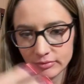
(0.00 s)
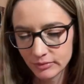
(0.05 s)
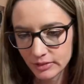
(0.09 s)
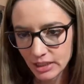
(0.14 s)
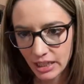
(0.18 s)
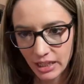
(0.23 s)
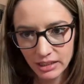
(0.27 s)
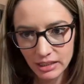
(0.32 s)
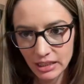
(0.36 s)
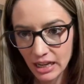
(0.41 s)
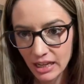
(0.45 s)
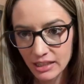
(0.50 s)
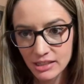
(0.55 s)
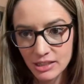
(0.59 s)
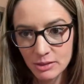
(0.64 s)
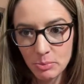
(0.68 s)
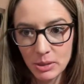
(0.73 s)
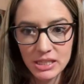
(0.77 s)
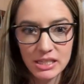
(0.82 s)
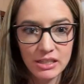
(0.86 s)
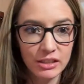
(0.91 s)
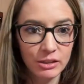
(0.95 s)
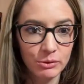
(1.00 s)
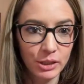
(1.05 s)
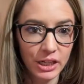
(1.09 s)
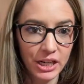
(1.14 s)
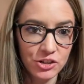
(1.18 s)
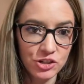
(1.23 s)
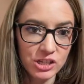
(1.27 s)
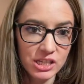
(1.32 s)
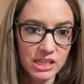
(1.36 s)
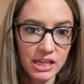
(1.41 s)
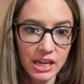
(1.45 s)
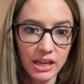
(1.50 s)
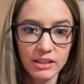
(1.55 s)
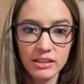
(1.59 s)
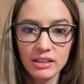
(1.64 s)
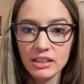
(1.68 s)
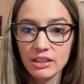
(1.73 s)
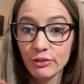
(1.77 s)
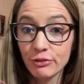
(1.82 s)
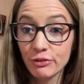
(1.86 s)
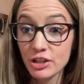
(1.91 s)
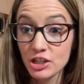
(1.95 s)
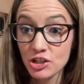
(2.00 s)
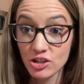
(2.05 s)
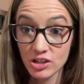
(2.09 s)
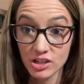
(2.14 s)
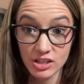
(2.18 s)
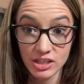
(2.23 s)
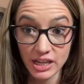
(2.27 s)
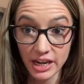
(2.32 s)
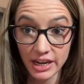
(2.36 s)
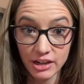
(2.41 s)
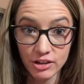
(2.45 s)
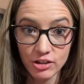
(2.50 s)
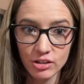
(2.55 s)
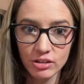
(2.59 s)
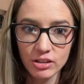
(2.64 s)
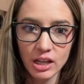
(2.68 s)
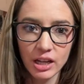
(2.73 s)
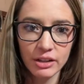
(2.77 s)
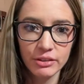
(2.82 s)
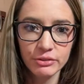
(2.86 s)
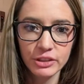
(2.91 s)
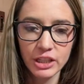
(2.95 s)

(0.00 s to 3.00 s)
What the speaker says: And that's basically what I just said. The vicious cycle of